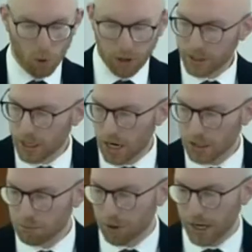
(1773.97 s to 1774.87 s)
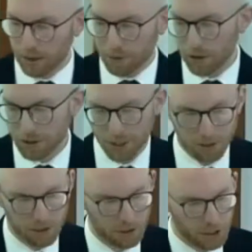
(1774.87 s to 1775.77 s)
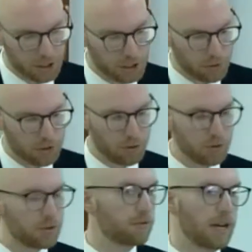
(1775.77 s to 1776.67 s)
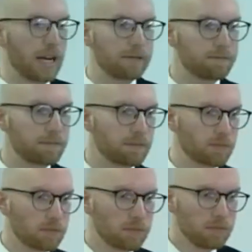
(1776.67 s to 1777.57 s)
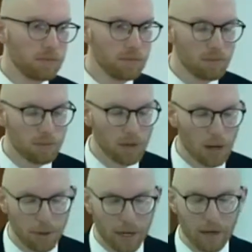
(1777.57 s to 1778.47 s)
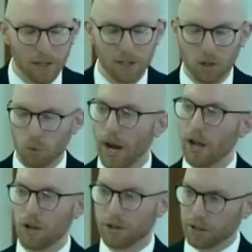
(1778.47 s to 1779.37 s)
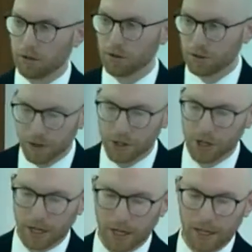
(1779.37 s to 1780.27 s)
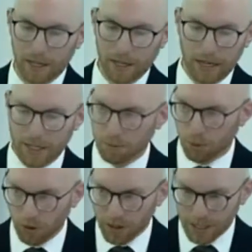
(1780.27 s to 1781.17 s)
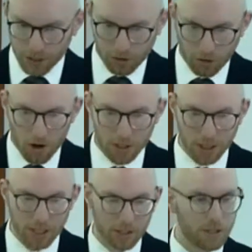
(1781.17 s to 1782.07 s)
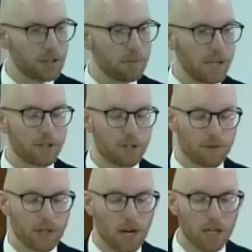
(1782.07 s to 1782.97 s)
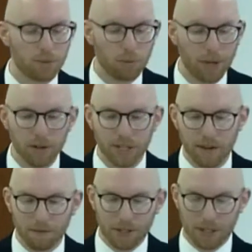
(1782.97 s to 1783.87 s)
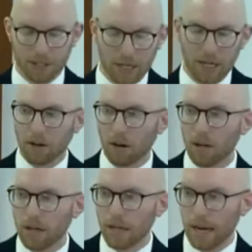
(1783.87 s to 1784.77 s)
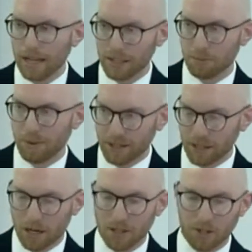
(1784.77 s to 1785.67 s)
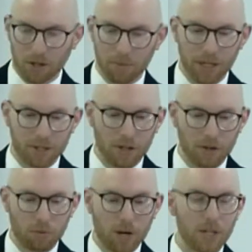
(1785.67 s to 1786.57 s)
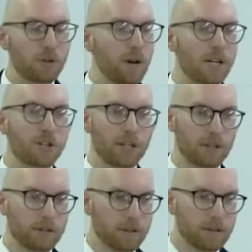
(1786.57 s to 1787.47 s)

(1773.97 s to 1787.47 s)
According to God's plan, Peter says Jesus was crucified, but he doesn't dwell on the crucifixion. As important as the cross is to the message of the gospel, Peter's emphasis here at this Pentecost sermon is on the resurrection.